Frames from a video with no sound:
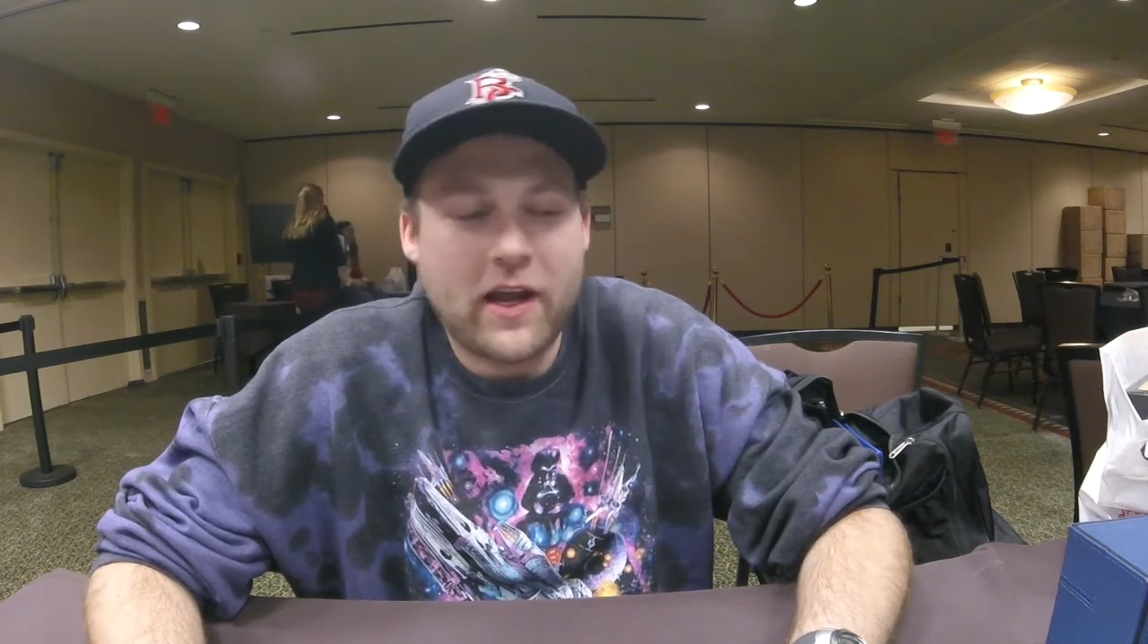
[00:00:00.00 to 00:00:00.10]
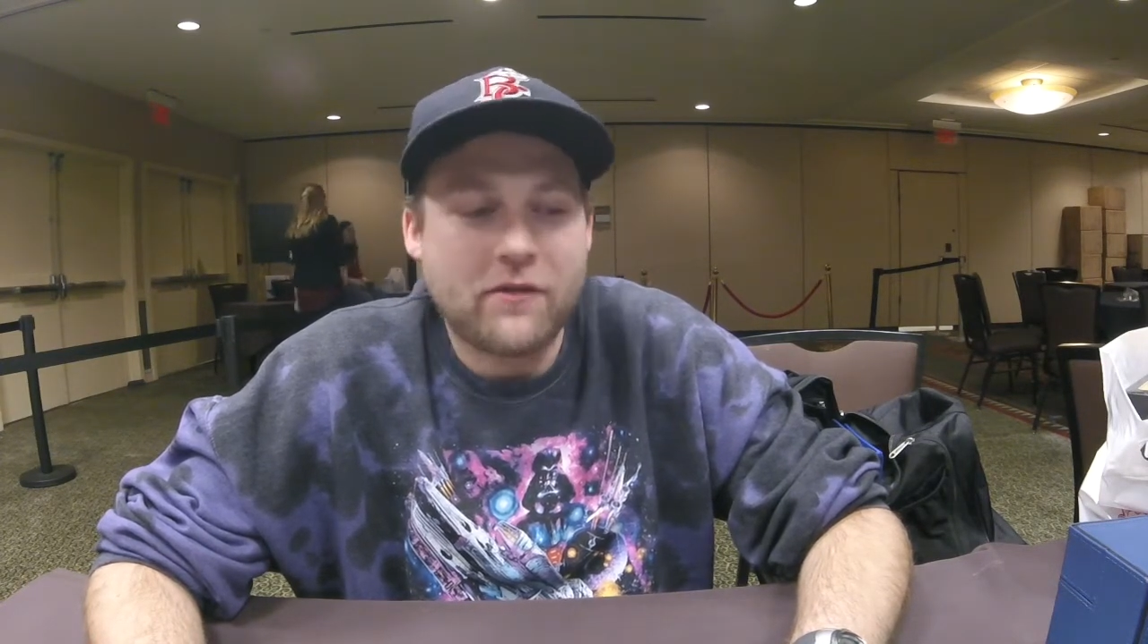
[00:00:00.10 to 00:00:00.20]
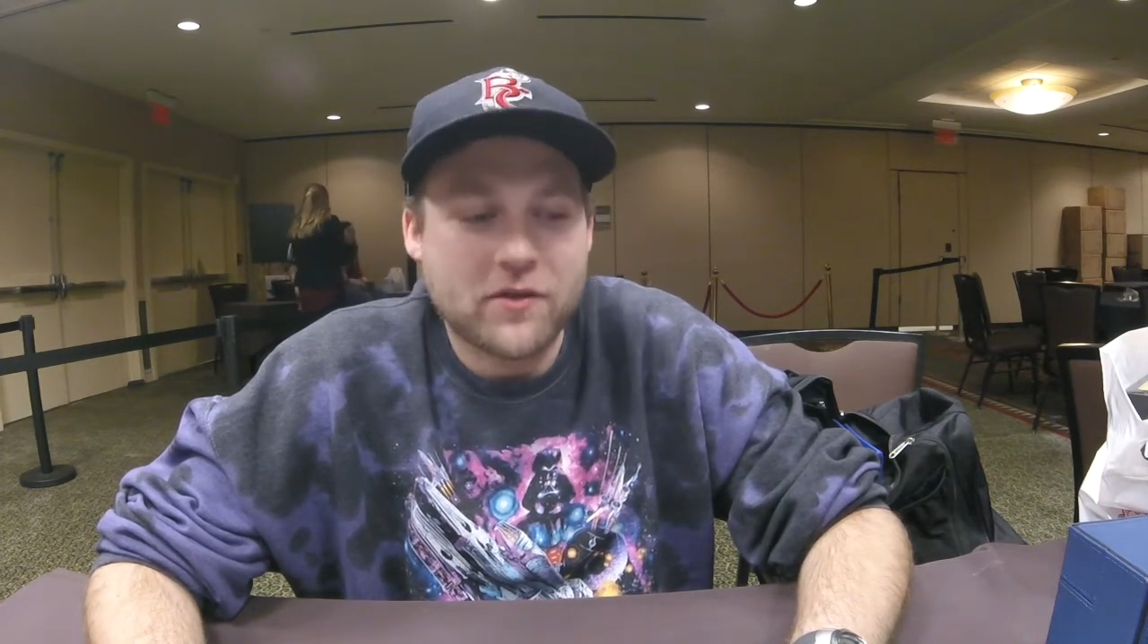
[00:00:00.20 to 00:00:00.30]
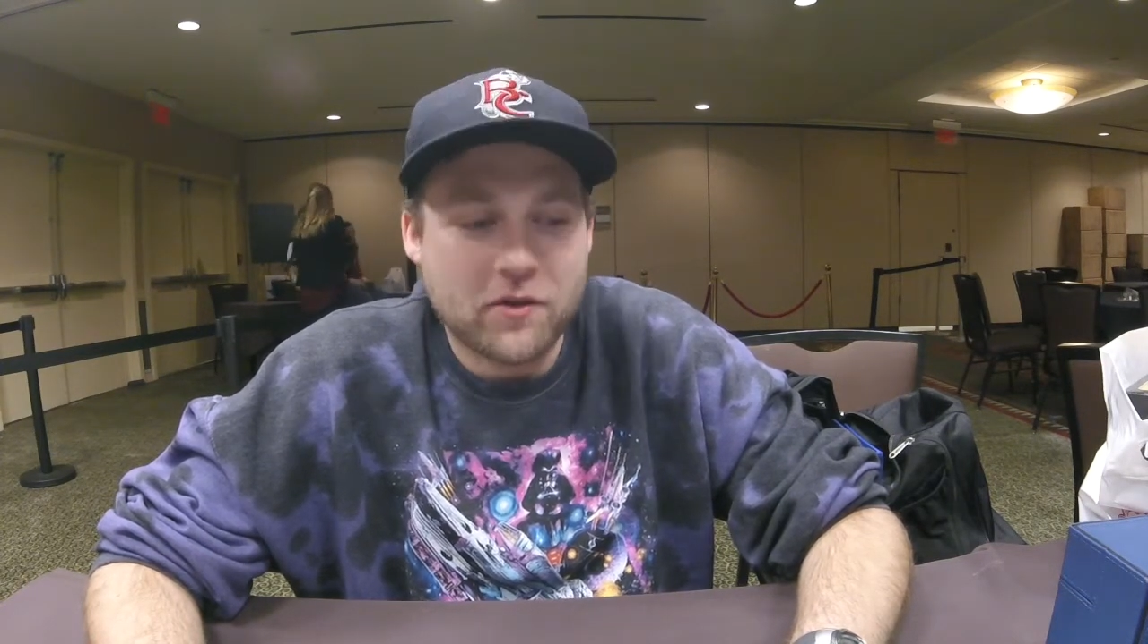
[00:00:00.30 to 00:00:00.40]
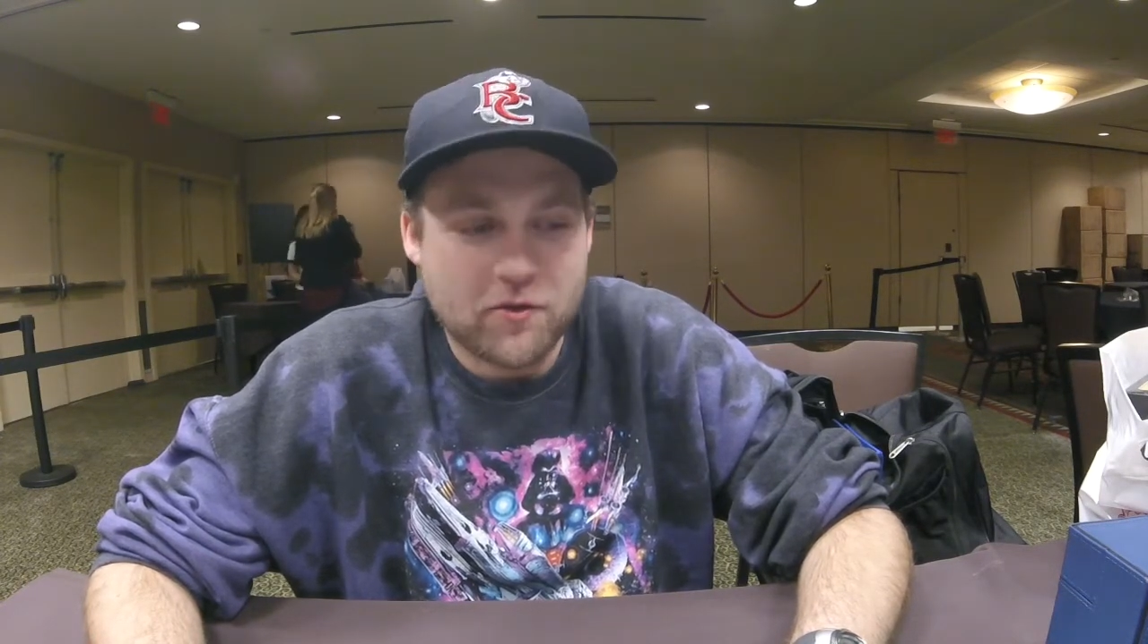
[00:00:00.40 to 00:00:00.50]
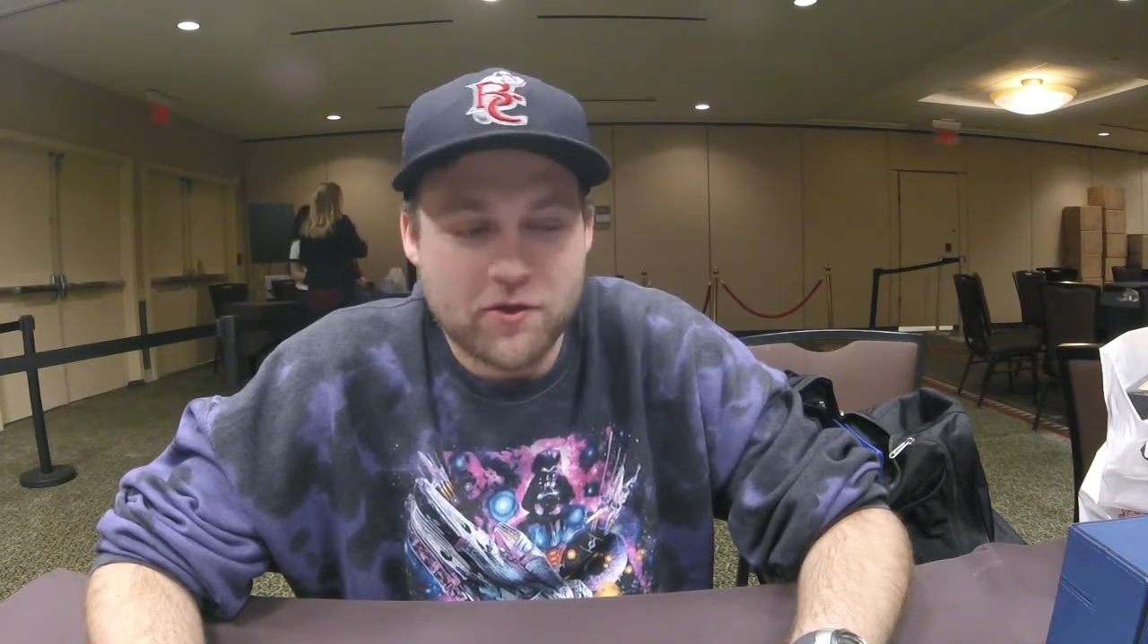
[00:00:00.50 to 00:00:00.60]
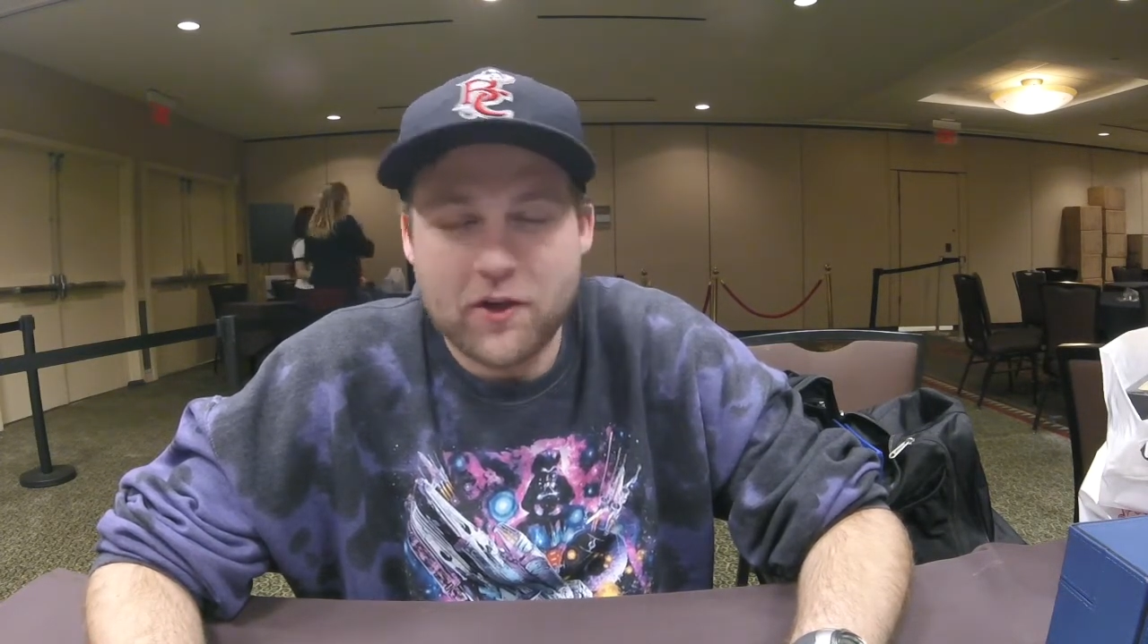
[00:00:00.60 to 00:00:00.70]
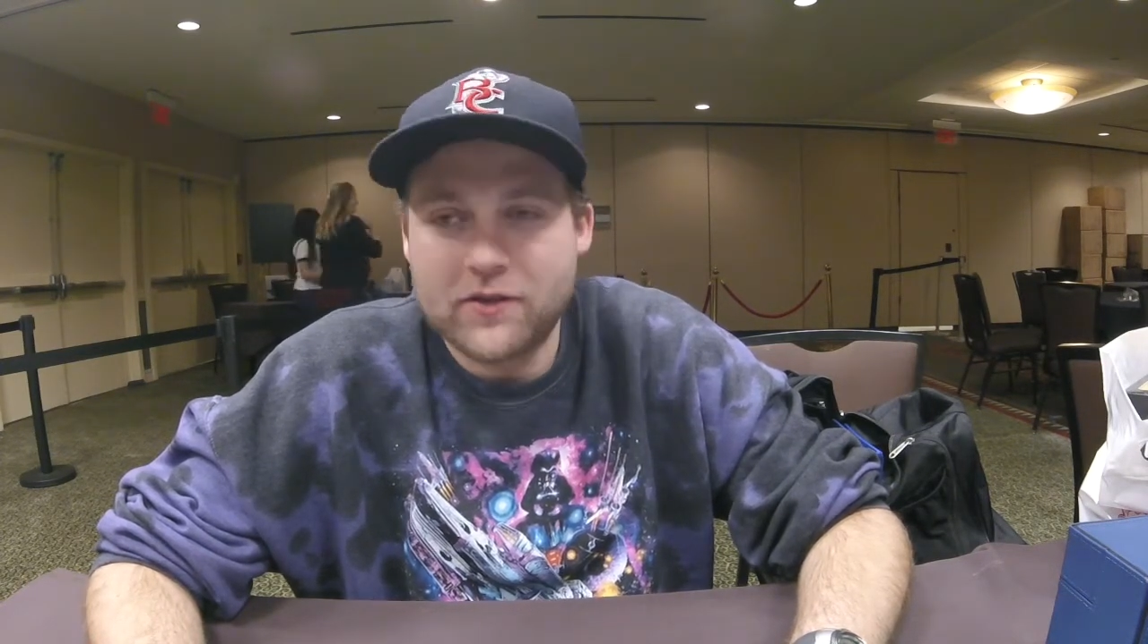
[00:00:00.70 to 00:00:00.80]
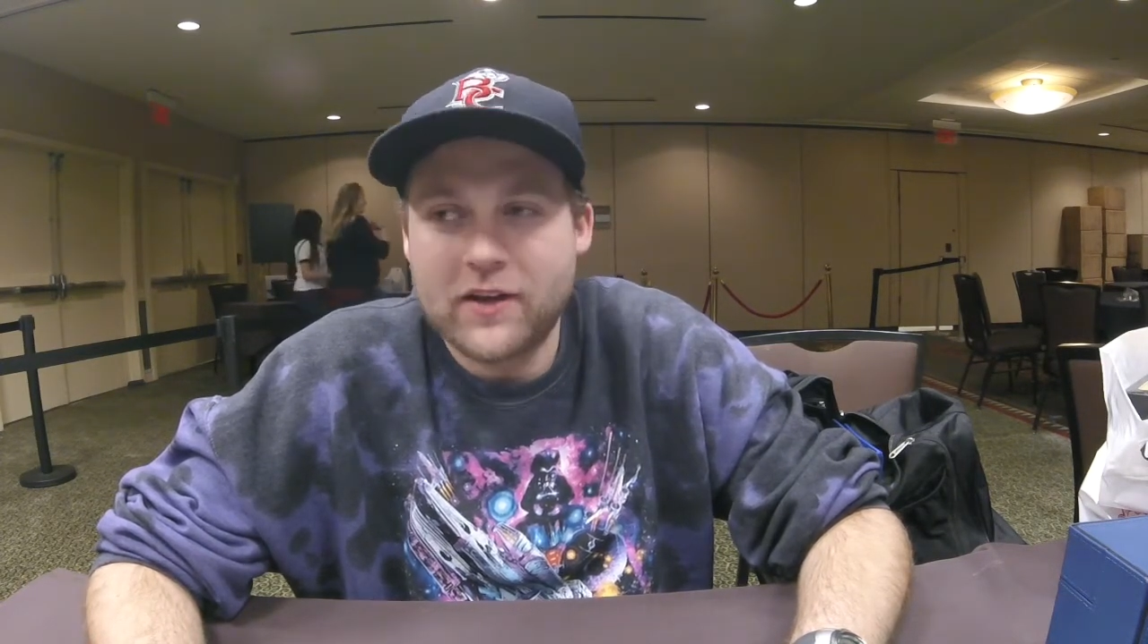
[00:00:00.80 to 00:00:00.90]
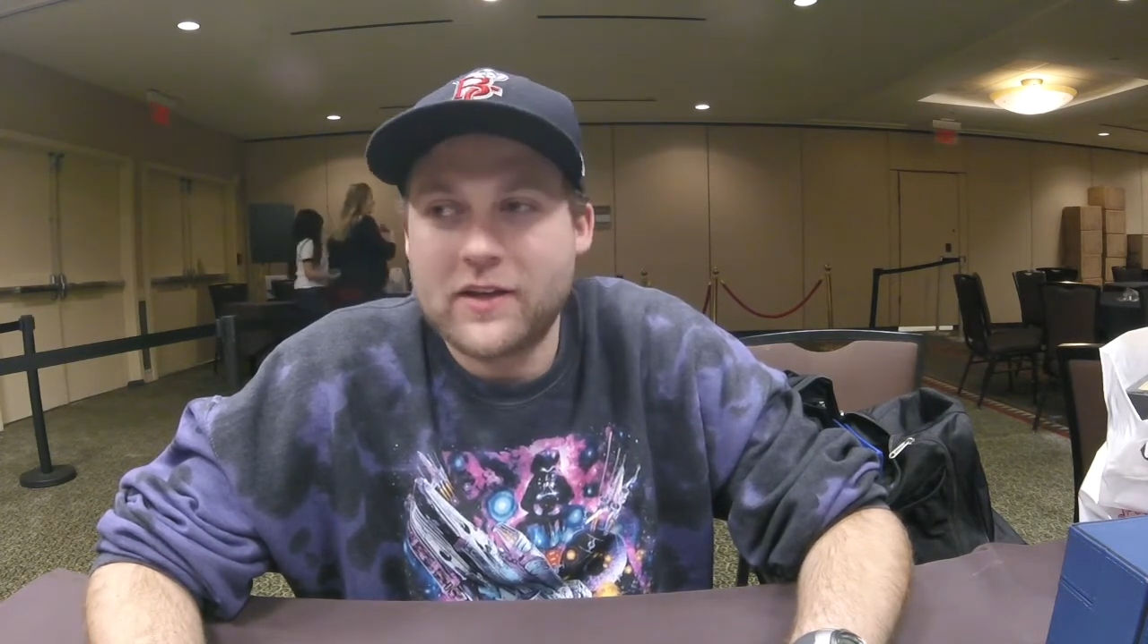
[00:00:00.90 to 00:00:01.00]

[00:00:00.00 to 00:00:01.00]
have as good results